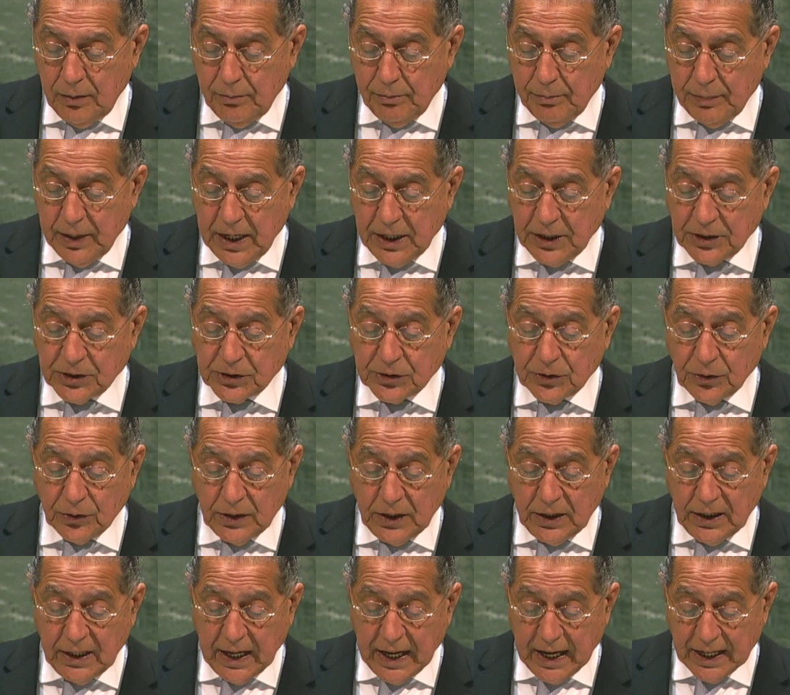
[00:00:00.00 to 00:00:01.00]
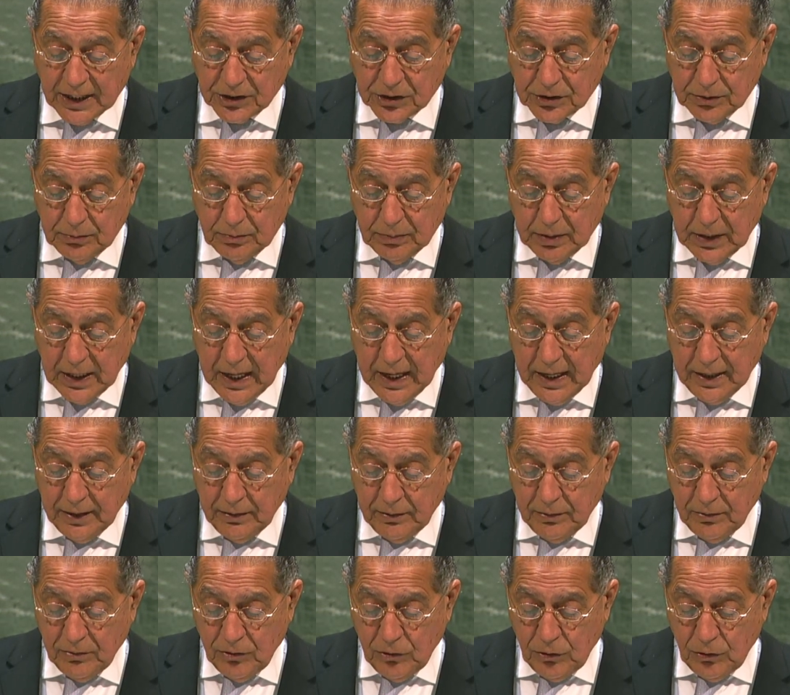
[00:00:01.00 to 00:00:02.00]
based on an action plan